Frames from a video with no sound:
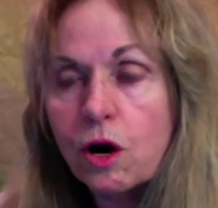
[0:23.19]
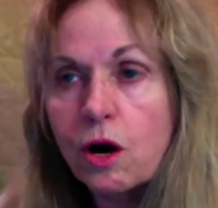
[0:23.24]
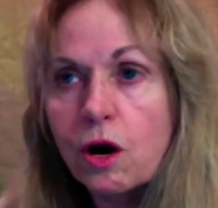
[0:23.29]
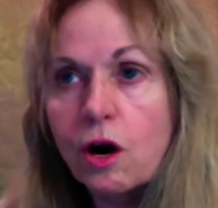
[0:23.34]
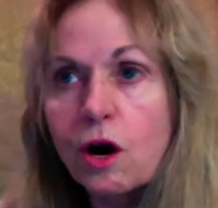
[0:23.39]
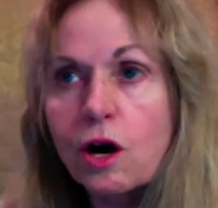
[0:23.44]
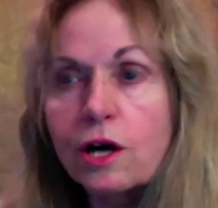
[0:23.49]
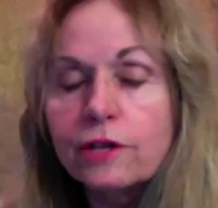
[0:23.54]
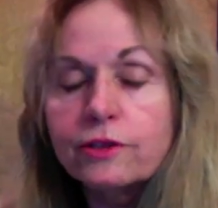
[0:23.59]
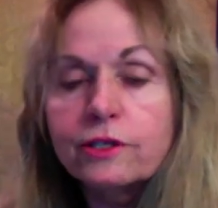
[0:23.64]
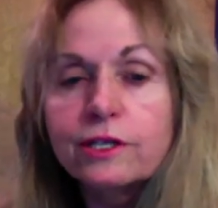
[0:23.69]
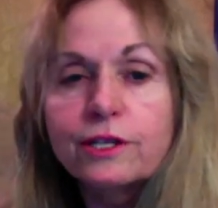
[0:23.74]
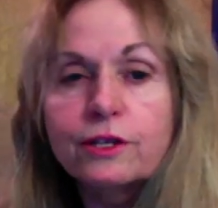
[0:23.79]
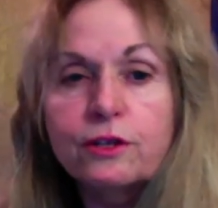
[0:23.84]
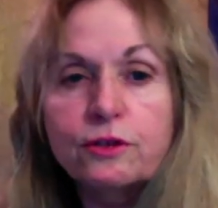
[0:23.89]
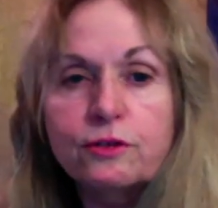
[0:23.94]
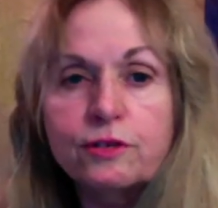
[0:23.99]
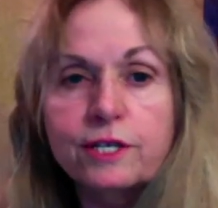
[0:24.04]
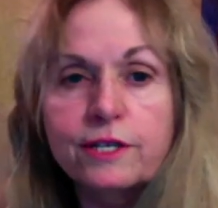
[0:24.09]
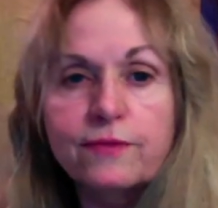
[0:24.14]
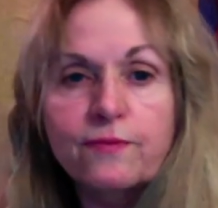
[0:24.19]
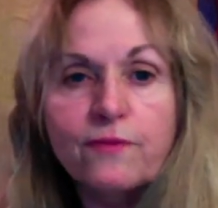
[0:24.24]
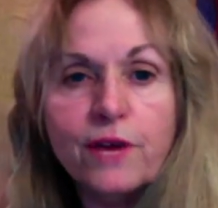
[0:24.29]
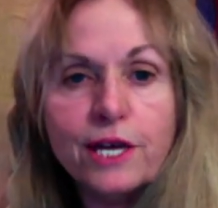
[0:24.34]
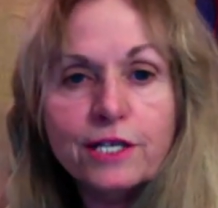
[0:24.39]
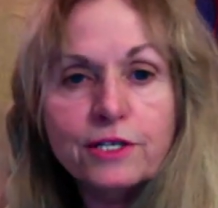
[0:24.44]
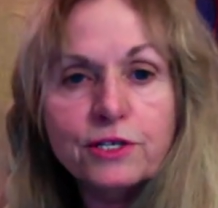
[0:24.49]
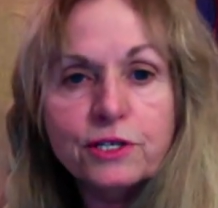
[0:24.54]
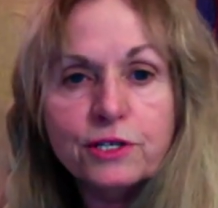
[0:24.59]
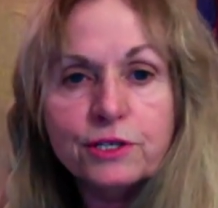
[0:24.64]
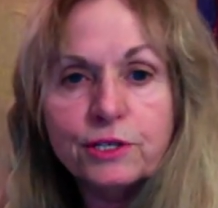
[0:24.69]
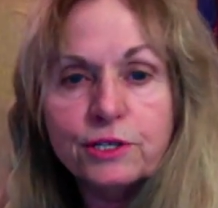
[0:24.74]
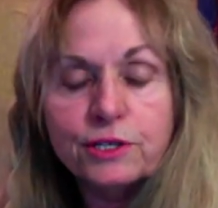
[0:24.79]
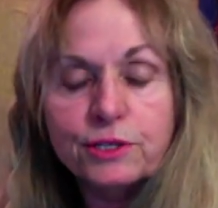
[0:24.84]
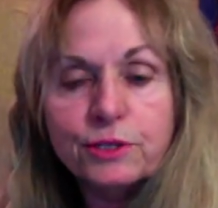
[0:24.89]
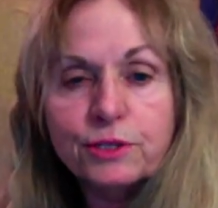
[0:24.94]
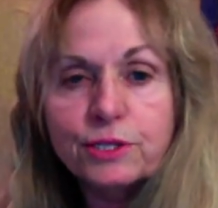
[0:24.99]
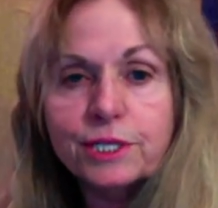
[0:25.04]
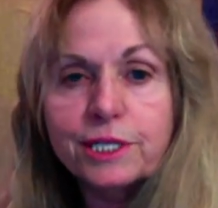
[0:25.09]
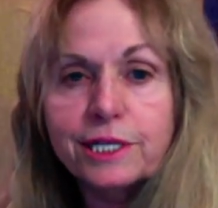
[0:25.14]
all the little
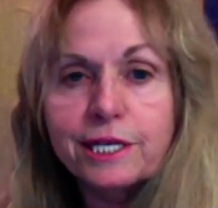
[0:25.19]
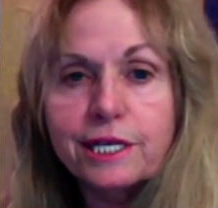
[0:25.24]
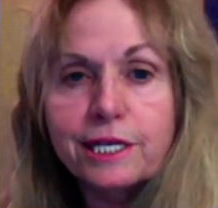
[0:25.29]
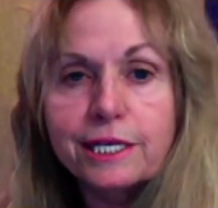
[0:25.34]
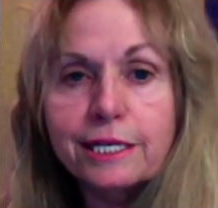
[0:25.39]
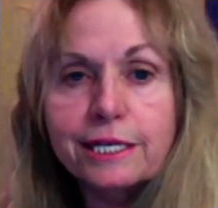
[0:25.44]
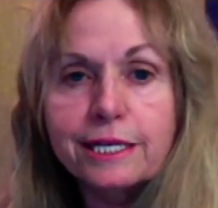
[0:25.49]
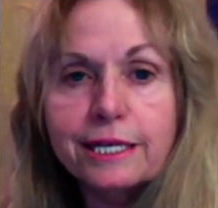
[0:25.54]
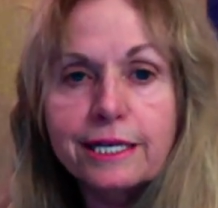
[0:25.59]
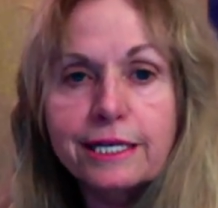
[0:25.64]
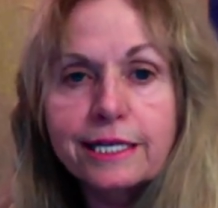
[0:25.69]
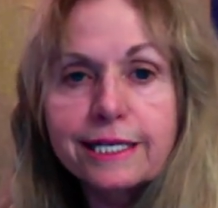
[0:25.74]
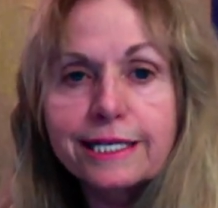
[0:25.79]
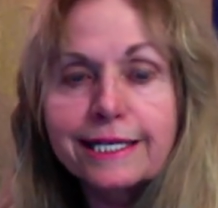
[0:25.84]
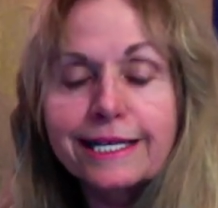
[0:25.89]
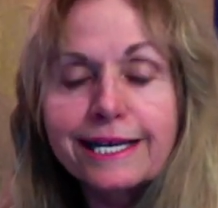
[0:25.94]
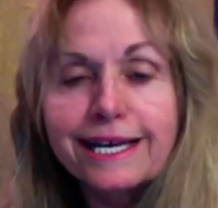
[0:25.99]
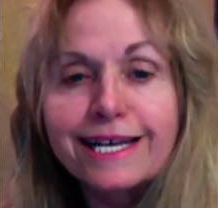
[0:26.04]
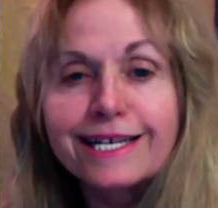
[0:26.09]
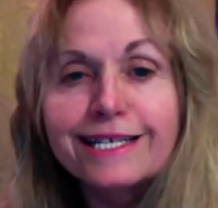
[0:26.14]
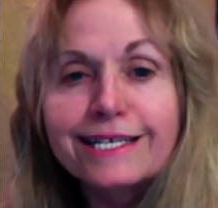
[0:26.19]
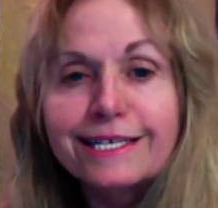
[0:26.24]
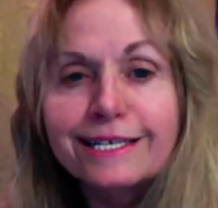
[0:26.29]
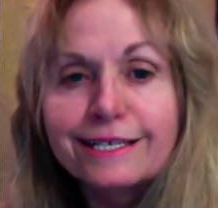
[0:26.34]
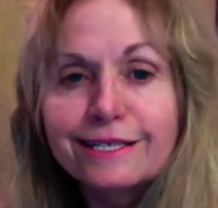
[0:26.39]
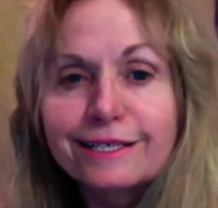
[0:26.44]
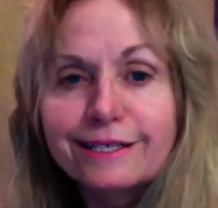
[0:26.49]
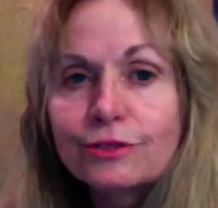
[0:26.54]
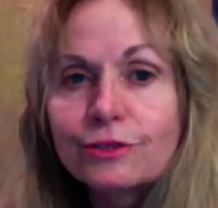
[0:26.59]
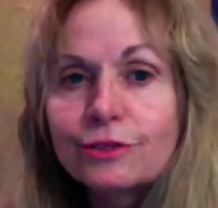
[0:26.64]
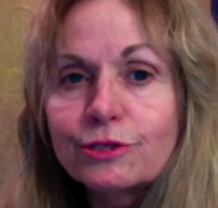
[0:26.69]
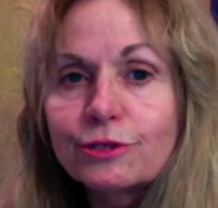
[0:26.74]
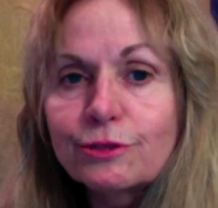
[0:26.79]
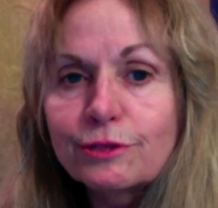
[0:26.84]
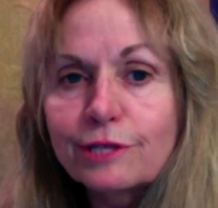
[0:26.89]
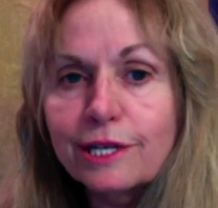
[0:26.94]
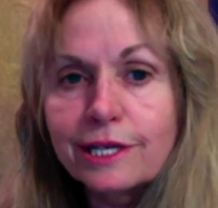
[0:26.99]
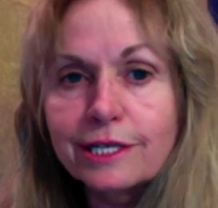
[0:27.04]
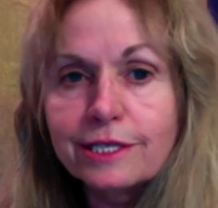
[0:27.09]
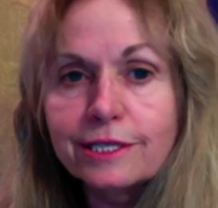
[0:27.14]
adventures in getting to
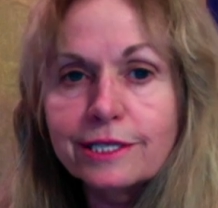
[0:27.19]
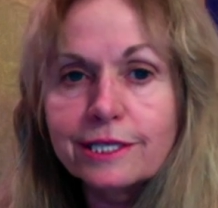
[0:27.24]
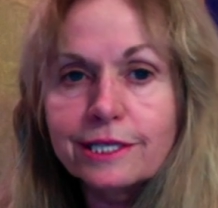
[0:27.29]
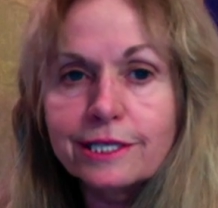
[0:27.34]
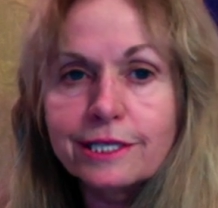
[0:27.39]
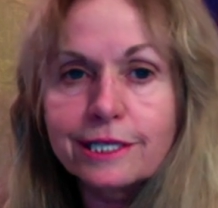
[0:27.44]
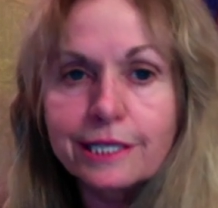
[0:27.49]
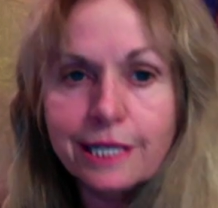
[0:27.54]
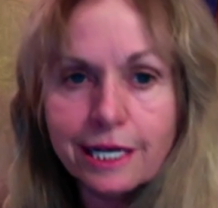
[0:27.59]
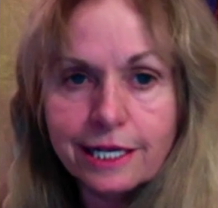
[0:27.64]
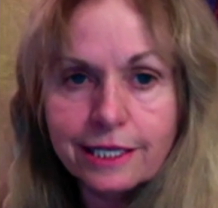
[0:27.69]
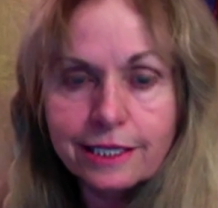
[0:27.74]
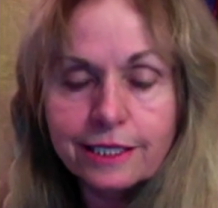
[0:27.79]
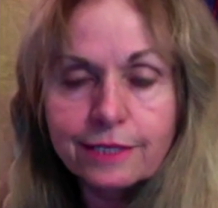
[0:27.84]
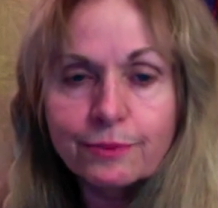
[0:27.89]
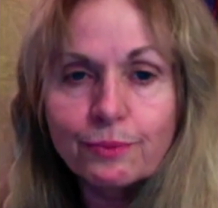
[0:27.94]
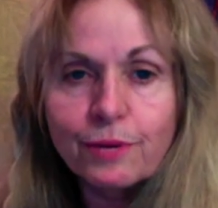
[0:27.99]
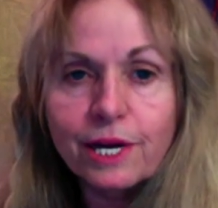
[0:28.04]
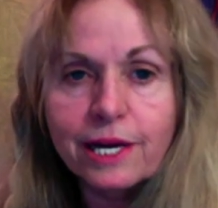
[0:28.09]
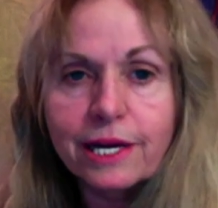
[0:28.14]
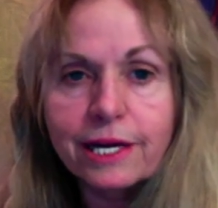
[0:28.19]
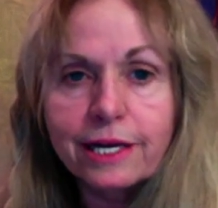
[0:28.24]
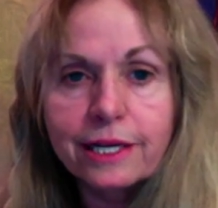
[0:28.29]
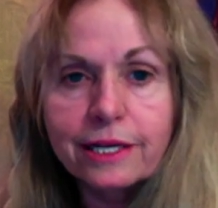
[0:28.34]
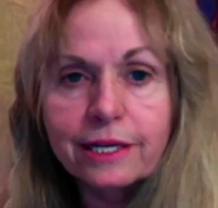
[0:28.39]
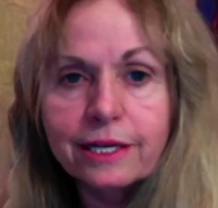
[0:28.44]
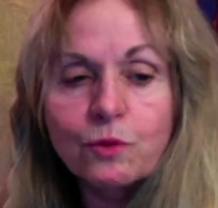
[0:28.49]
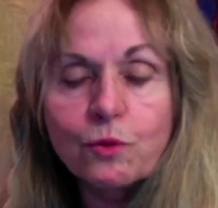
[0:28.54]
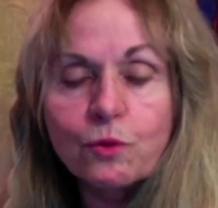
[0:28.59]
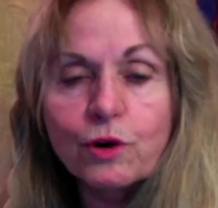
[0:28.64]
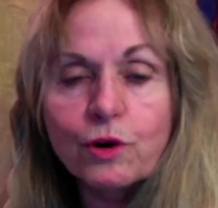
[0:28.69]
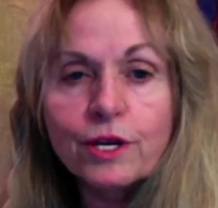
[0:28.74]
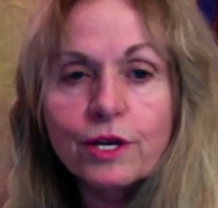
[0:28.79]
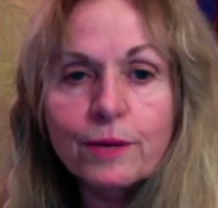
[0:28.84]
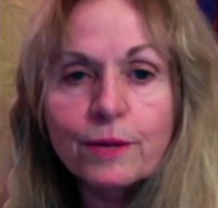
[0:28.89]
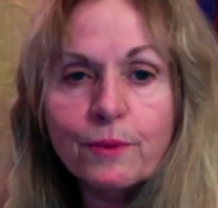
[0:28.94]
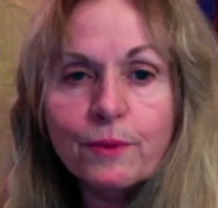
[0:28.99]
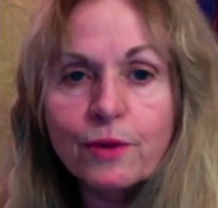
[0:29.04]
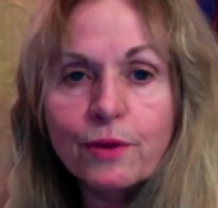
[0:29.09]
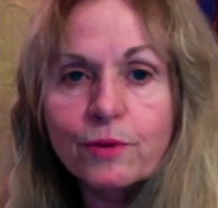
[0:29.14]
that success, my
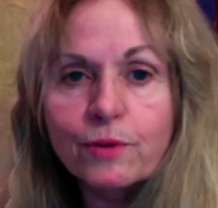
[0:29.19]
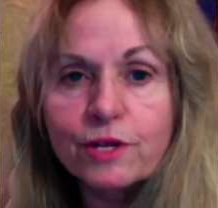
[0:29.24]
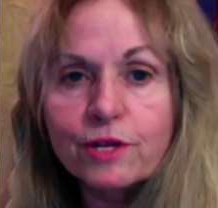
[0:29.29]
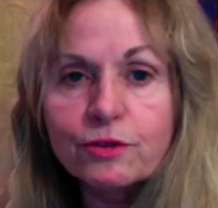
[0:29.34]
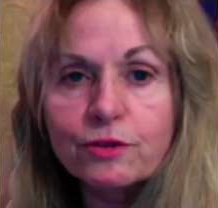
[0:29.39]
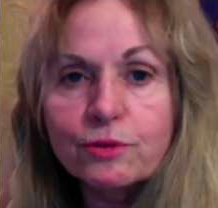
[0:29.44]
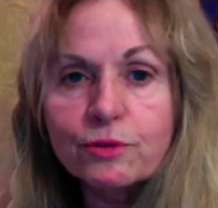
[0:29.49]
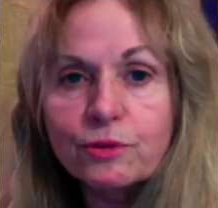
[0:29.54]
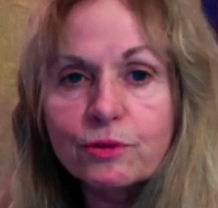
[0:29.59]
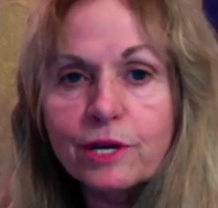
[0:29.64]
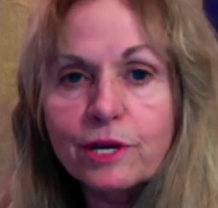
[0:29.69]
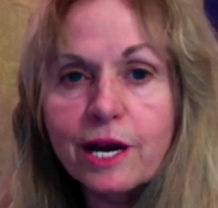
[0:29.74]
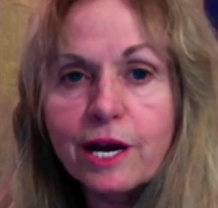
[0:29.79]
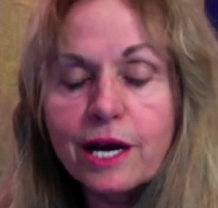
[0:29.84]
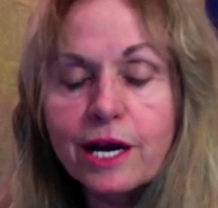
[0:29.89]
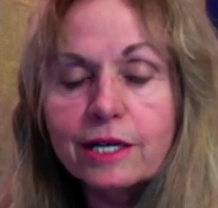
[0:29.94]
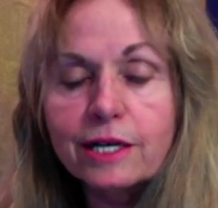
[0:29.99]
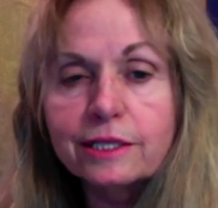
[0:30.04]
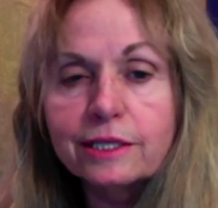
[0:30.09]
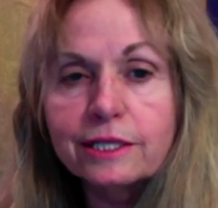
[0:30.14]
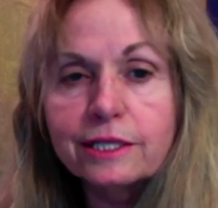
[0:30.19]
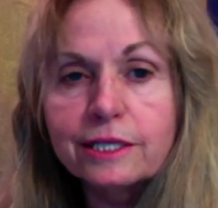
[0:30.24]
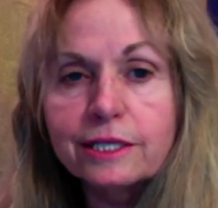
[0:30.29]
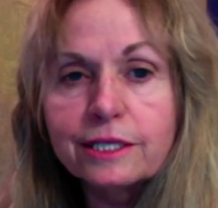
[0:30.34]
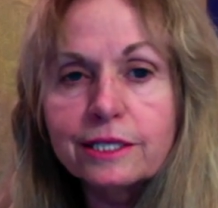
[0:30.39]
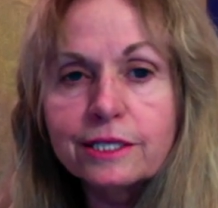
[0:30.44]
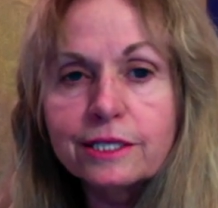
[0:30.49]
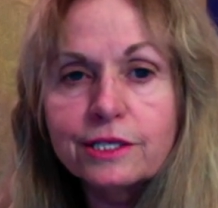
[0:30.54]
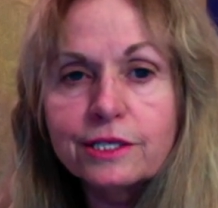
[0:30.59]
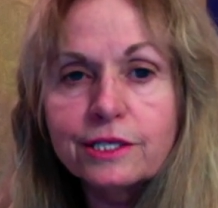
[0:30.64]
working my way through college.